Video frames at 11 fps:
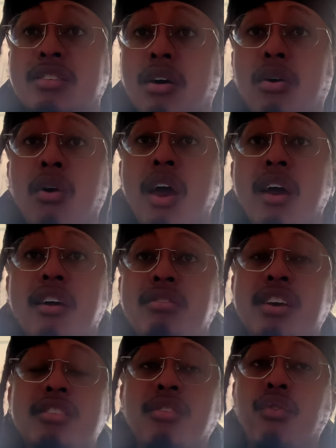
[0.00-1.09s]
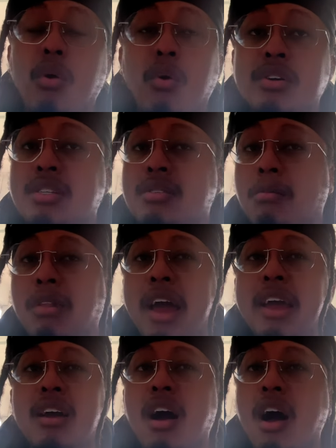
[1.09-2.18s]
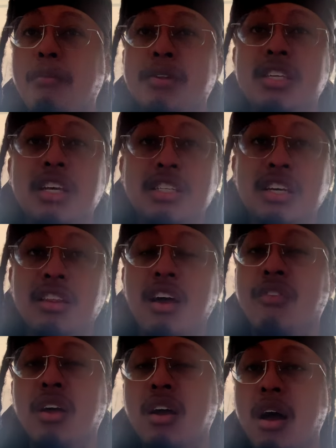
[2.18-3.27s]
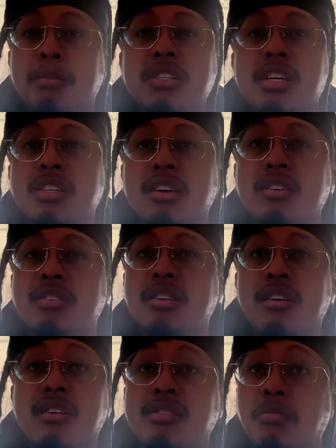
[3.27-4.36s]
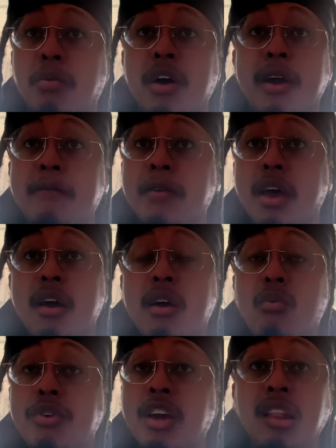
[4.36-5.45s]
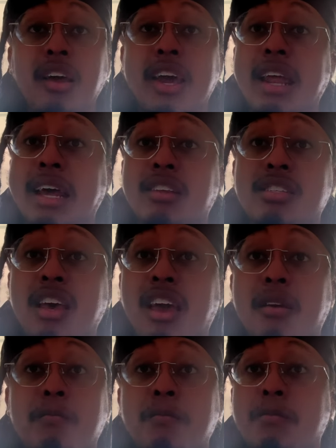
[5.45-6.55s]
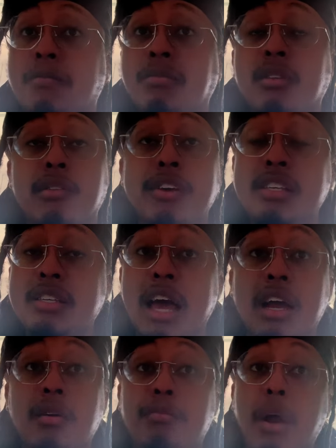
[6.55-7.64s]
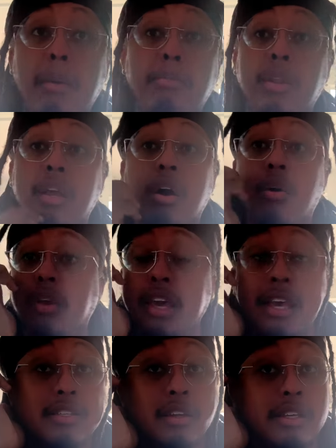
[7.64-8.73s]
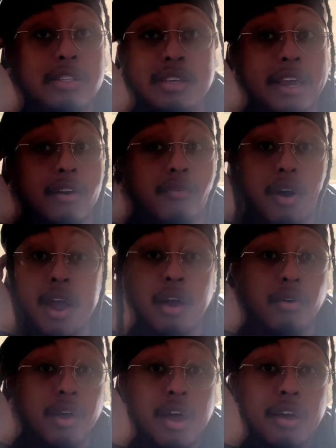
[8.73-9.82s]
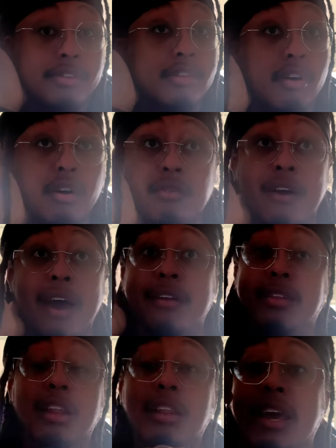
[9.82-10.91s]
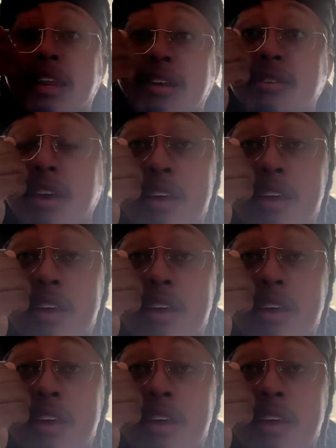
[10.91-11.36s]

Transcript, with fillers: So there's, of course, some like competition, level of competition concerns. But when you're looking at the tape, this guy could probably go easily second round, third round at the latest.